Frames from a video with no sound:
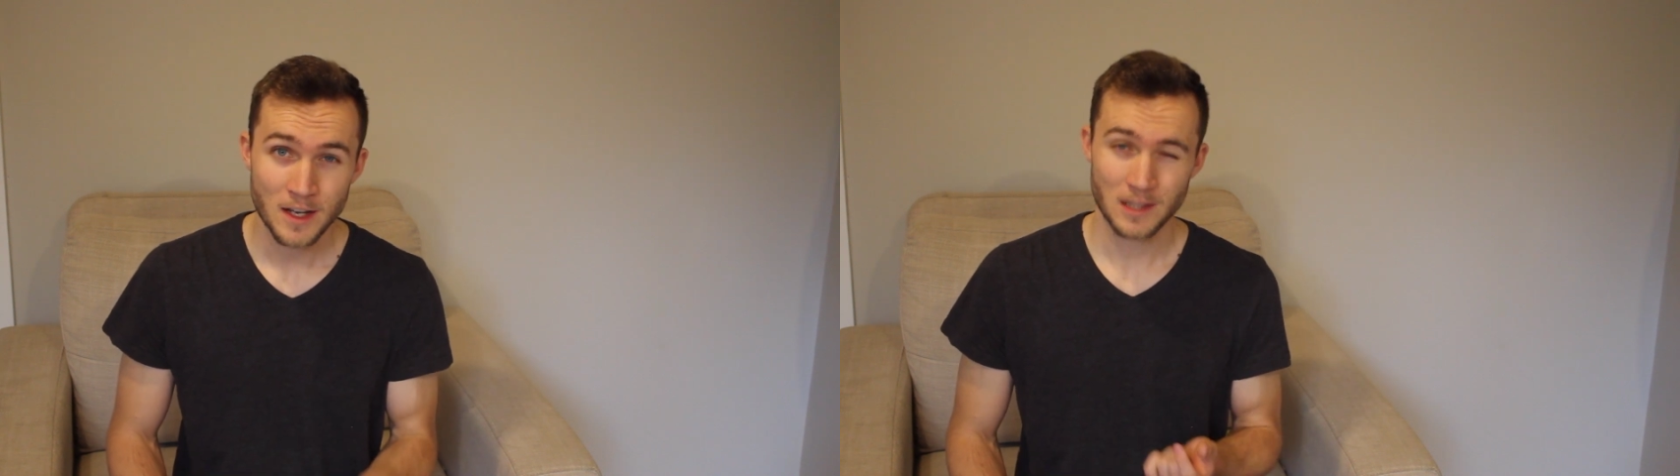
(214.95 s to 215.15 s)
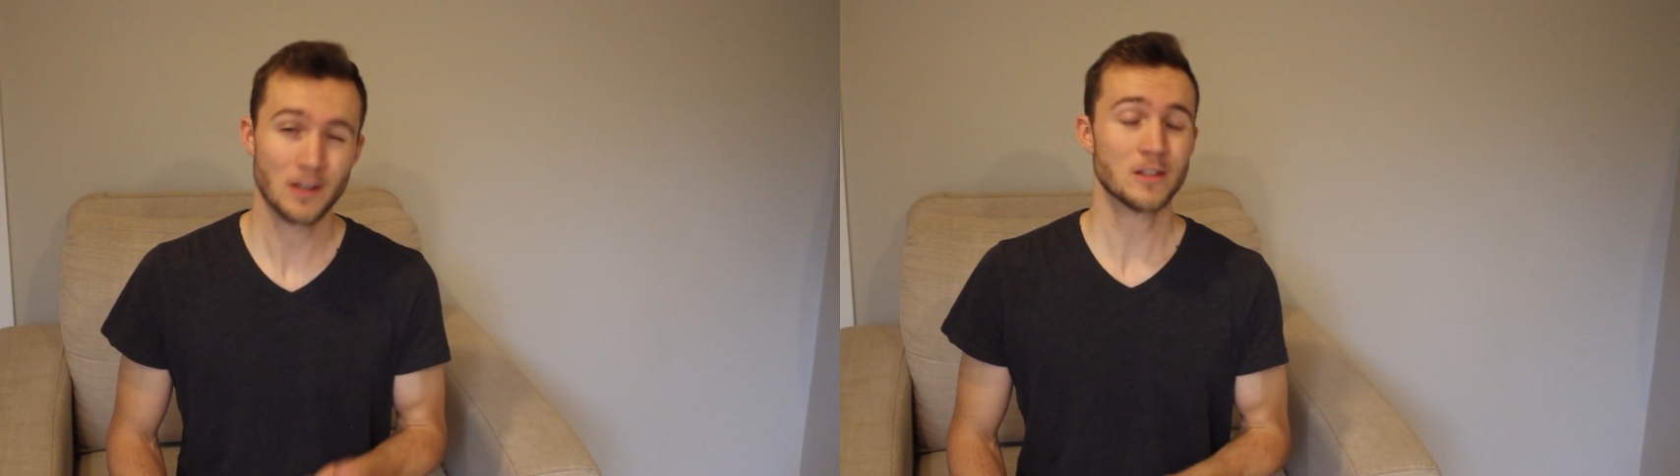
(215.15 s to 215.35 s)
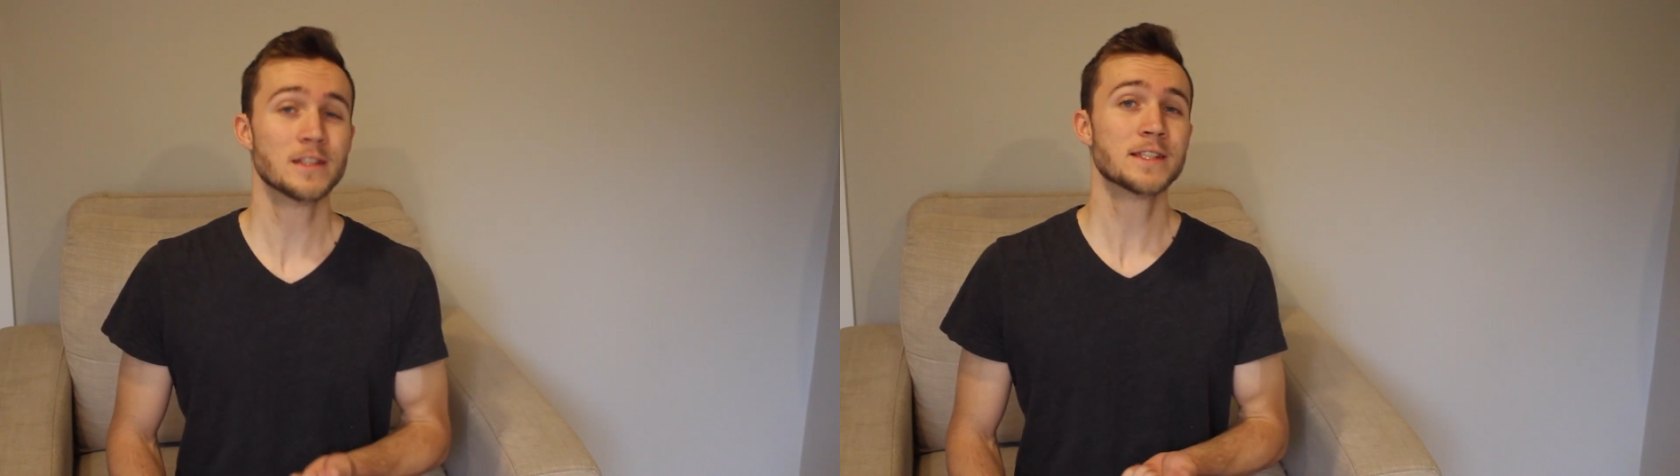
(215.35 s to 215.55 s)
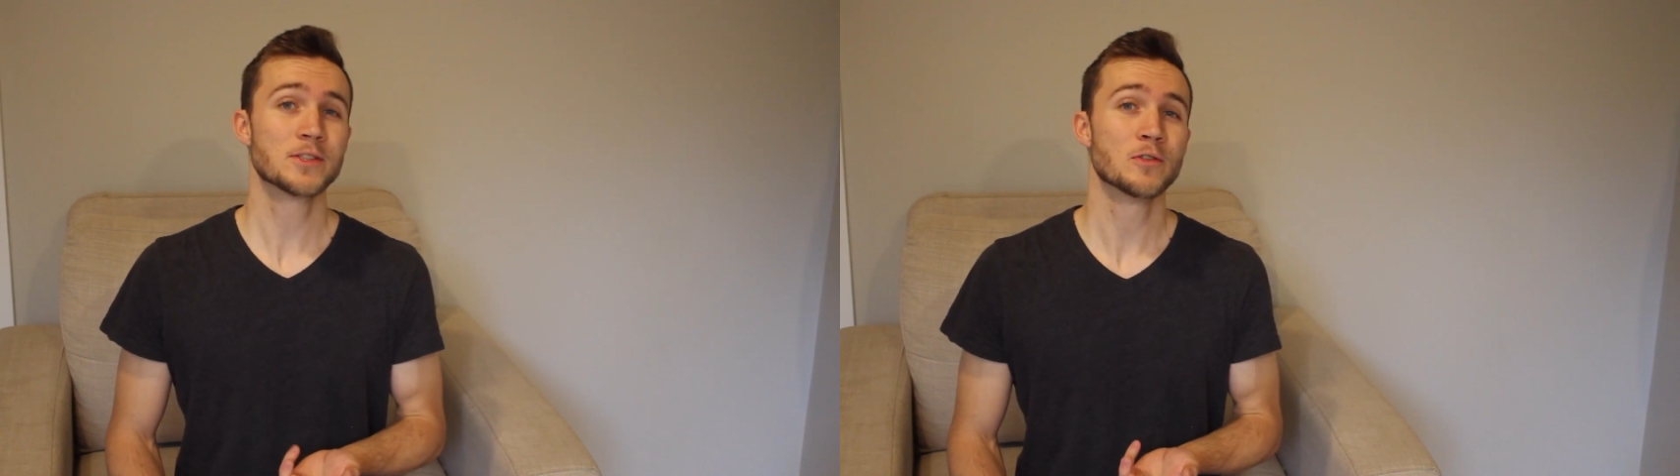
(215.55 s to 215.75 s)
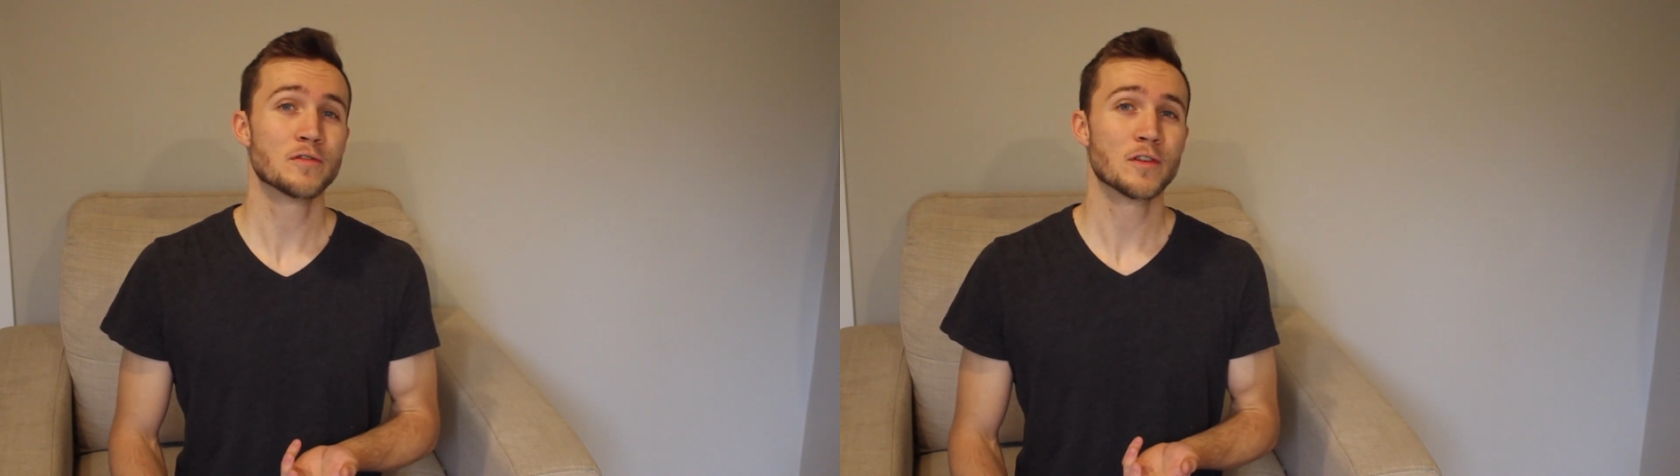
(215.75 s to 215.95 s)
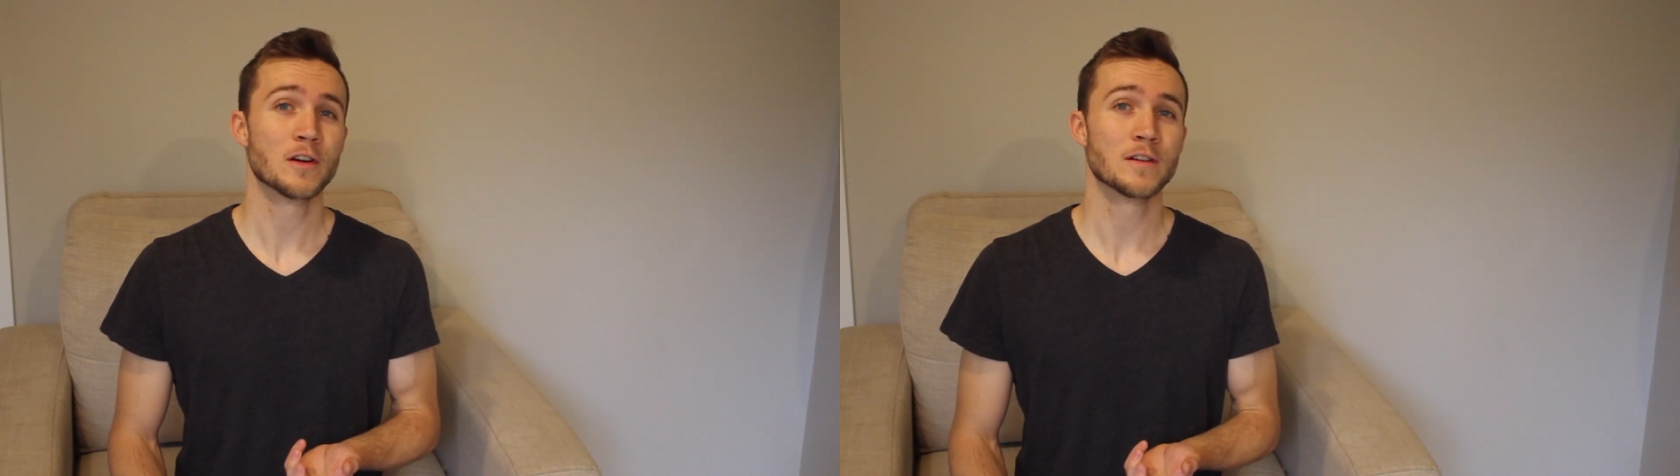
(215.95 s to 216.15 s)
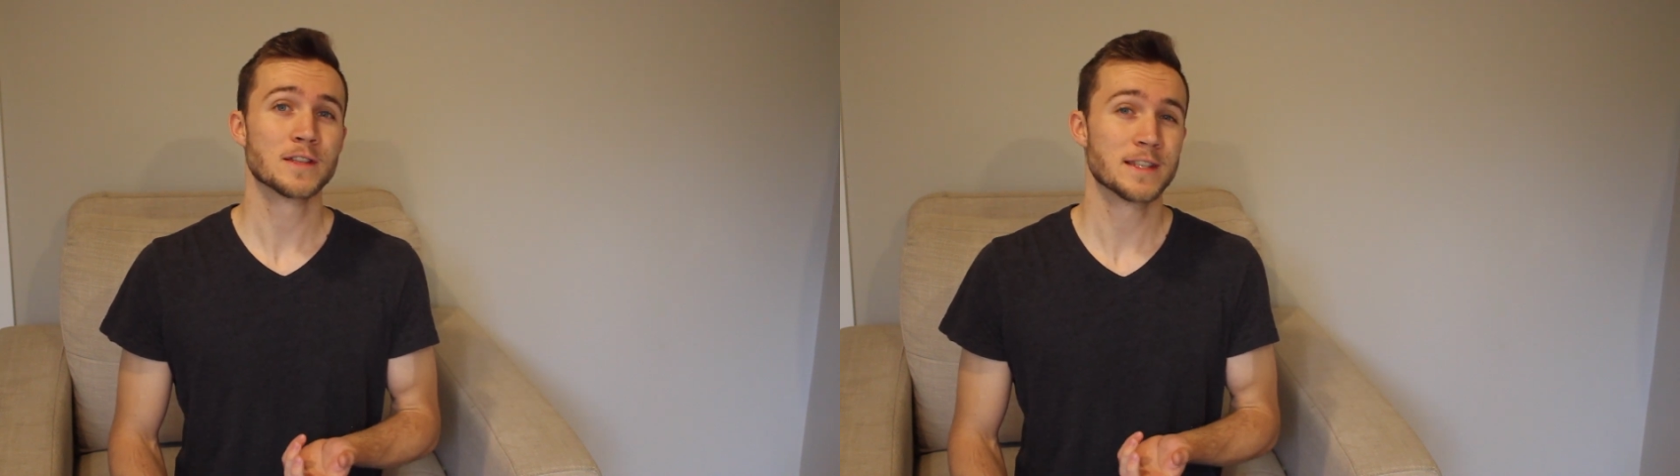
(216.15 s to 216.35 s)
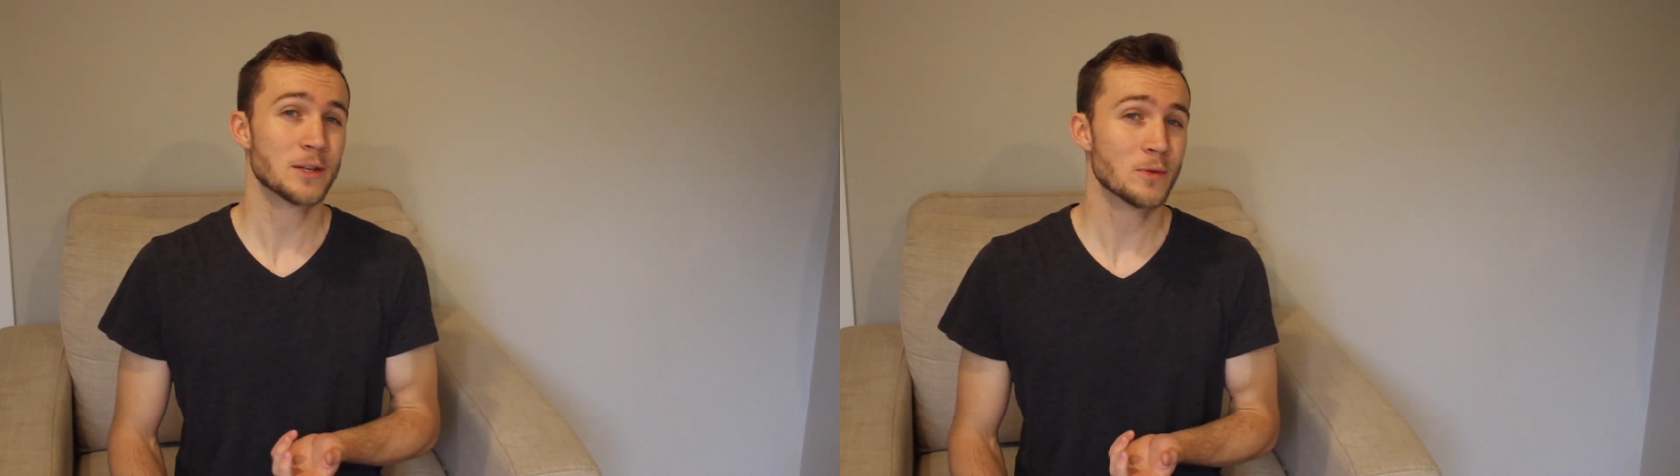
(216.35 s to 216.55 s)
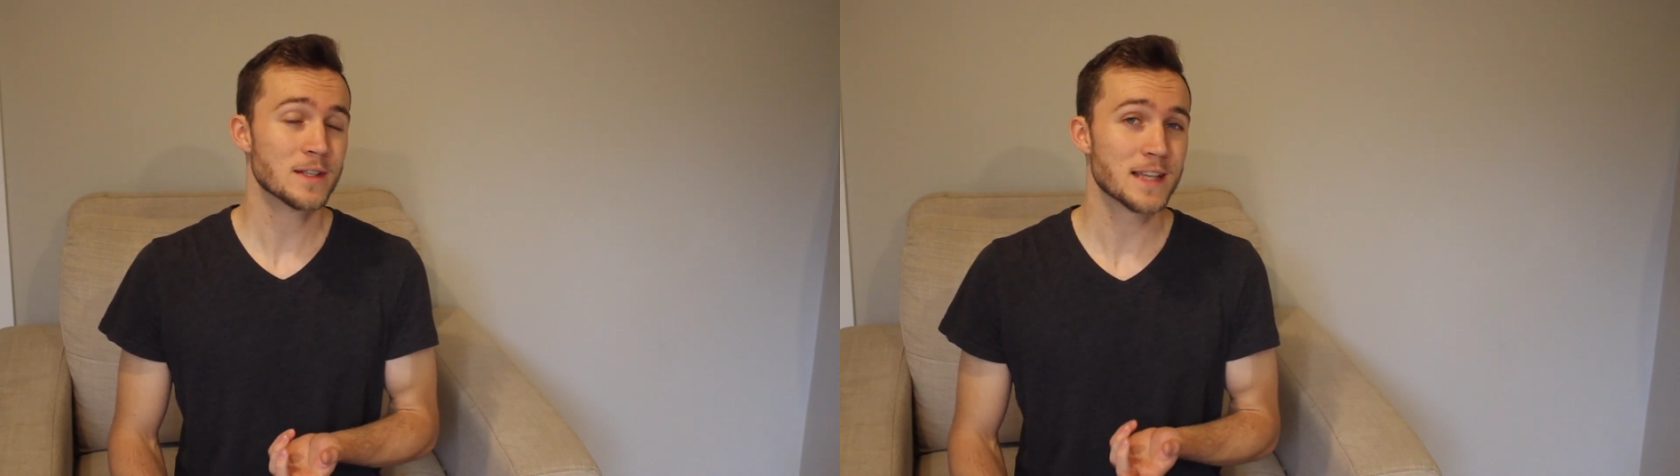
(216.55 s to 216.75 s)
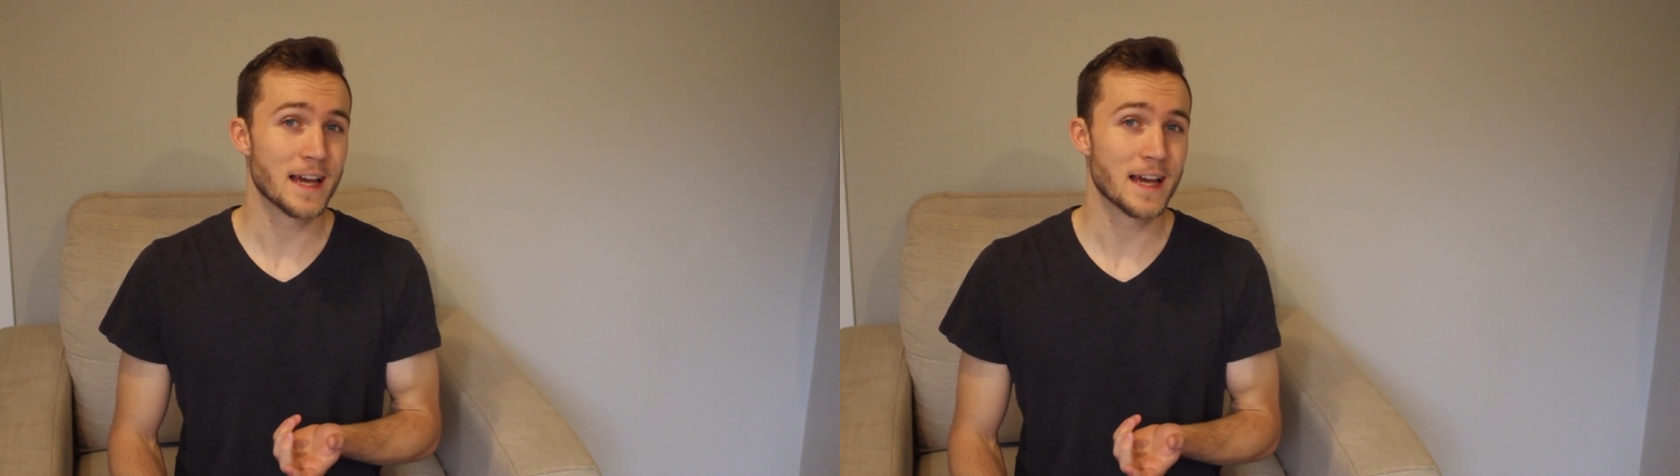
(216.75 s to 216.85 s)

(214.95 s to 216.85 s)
Luckily so far, Saquon's